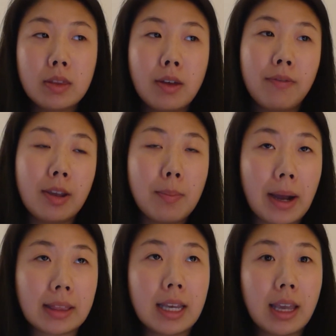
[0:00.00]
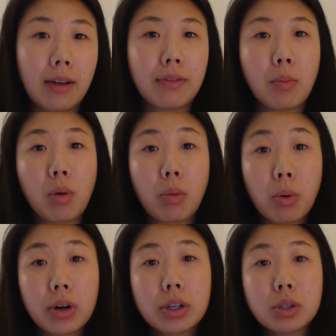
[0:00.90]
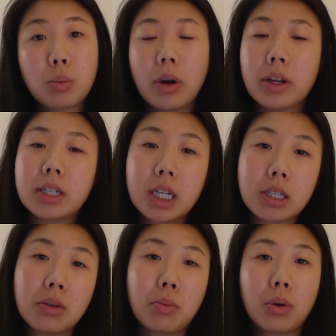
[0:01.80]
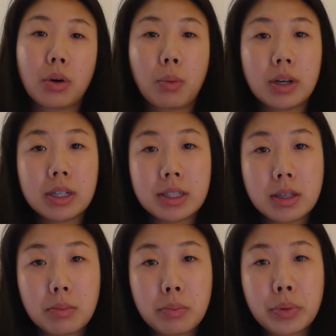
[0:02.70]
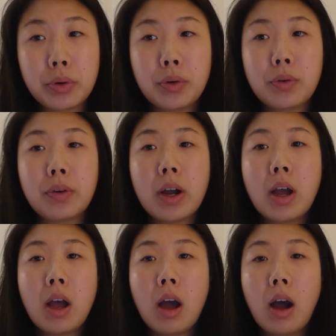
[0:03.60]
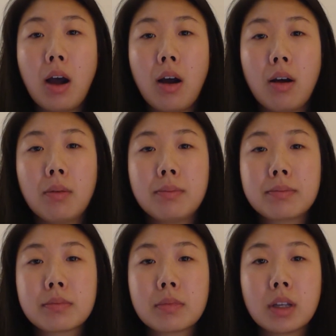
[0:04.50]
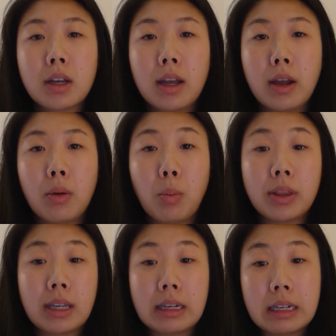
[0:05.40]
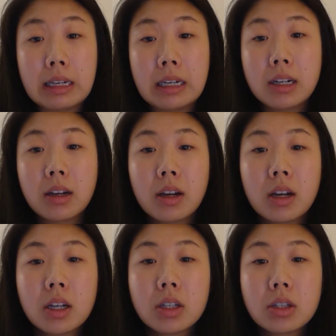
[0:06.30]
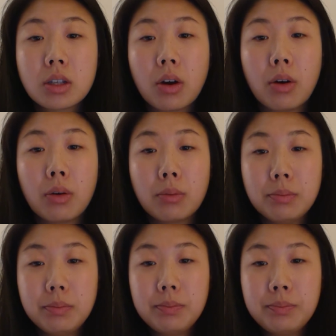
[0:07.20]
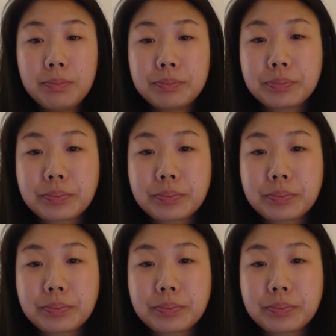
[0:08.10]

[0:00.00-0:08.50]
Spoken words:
the feedback they get from what works, what doesn't work, what needs to improve, um, and what they need. So let me